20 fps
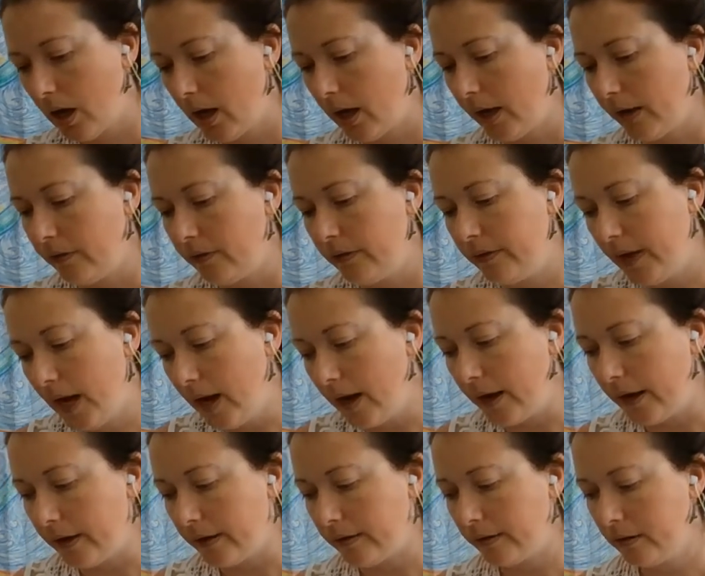And
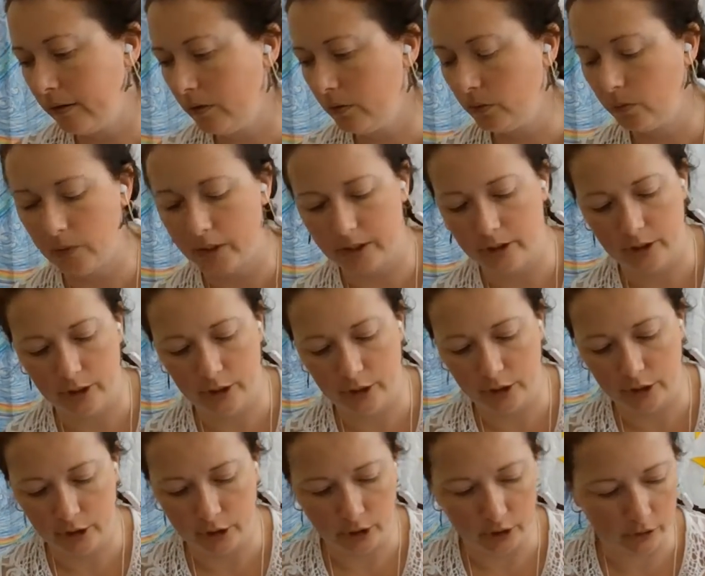then what you're going
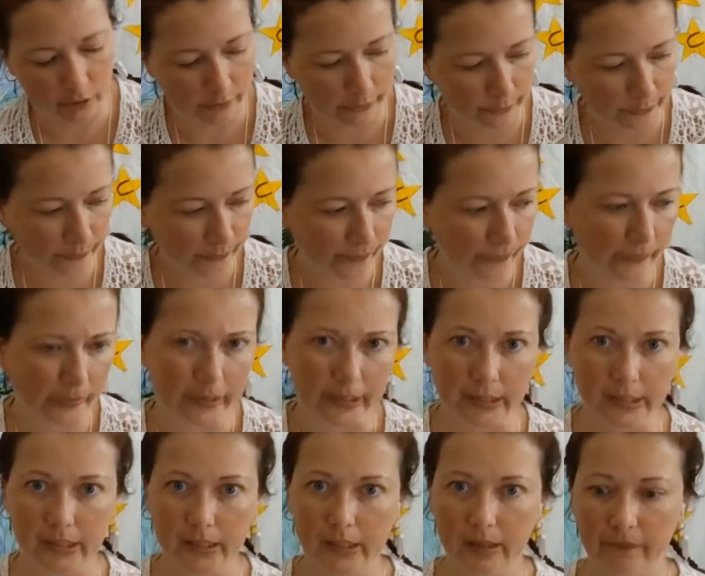to do,
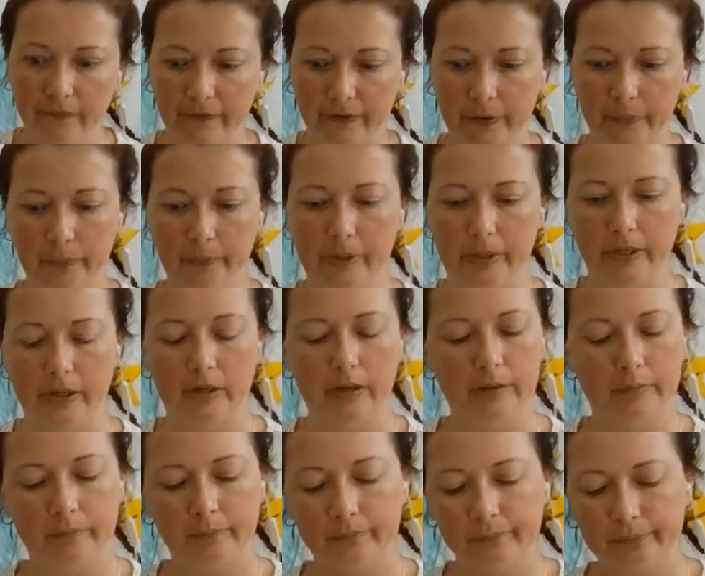this is the fun part,